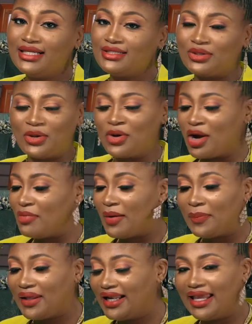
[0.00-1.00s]
So don't come
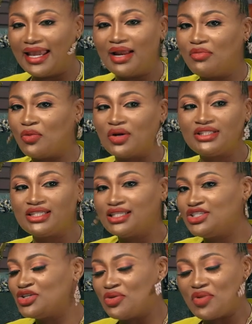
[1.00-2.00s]
up in here and be watching
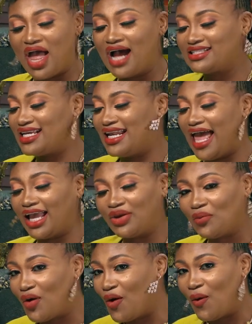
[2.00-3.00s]
this show and be acting
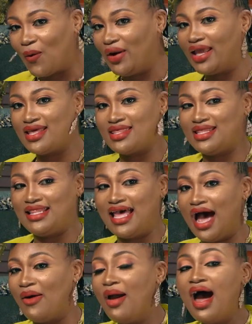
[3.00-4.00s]
like you are holier than
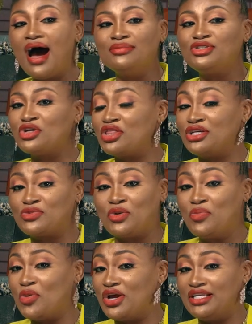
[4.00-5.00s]
thou. I'm sure there's
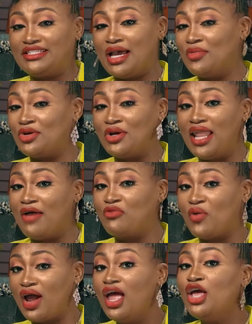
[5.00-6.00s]
one point in time in your life
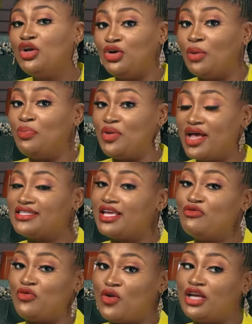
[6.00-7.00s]
where your peers
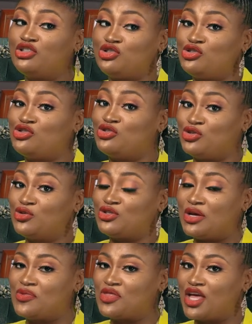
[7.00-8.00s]
influenced you to do
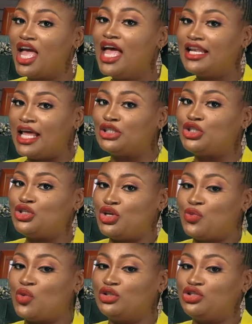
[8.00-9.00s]
something that you
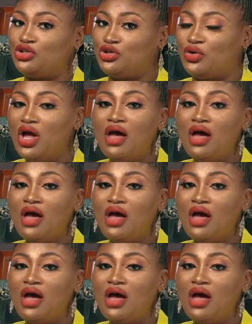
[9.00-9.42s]
didn't want to do.